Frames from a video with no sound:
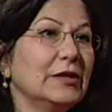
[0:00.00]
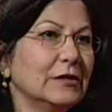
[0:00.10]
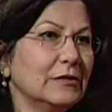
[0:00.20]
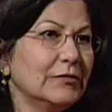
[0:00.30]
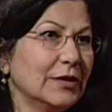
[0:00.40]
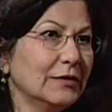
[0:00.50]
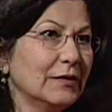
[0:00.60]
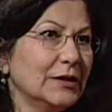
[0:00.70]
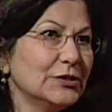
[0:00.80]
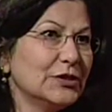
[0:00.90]
in a different
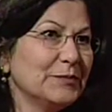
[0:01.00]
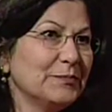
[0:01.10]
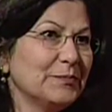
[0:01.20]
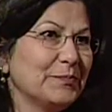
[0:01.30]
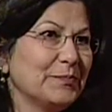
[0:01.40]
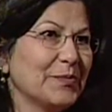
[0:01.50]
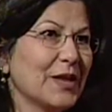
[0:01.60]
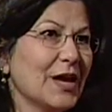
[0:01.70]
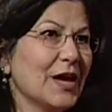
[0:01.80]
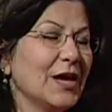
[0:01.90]
religion.
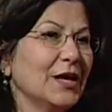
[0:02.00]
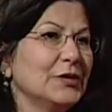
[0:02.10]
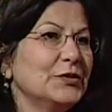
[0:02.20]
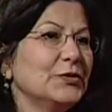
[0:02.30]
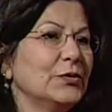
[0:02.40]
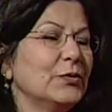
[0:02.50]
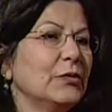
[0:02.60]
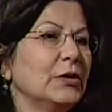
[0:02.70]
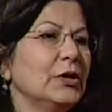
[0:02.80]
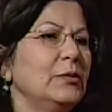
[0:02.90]

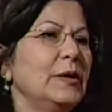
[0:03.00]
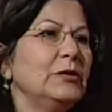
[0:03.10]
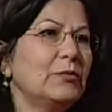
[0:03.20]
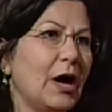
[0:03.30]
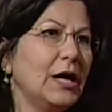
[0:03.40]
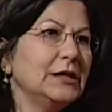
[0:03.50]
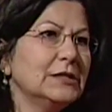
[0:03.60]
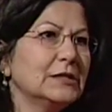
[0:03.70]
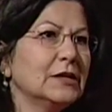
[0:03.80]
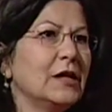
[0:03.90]
So human
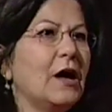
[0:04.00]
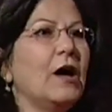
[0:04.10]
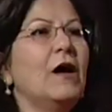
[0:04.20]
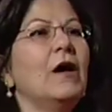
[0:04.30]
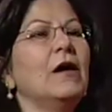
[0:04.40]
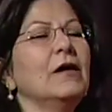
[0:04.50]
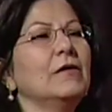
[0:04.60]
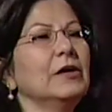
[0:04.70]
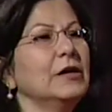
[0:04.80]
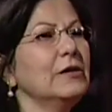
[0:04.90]
rights
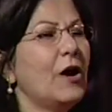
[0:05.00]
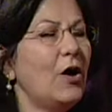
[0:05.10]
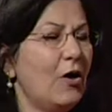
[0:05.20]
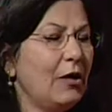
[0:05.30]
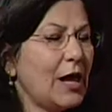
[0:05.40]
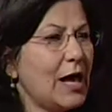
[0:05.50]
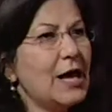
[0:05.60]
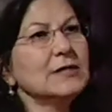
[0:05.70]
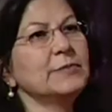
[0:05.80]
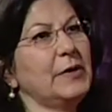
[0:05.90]
in all
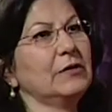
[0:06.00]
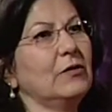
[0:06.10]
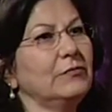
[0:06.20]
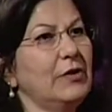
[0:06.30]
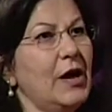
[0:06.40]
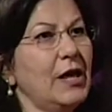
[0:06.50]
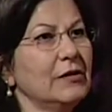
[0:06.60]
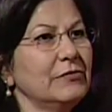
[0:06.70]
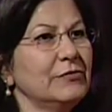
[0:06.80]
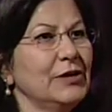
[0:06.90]
aspects of
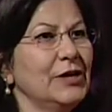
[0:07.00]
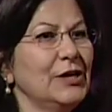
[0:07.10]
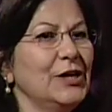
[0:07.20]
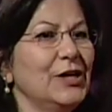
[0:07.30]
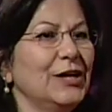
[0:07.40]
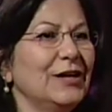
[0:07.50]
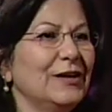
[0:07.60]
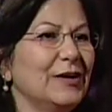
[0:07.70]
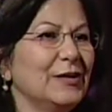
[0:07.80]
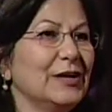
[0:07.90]
life
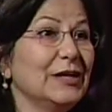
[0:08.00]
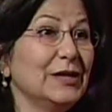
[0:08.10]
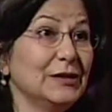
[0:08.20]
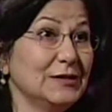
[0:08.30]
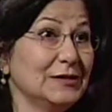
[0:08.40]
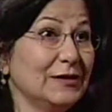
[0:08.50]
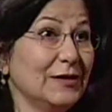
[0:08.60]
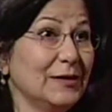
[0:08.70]
is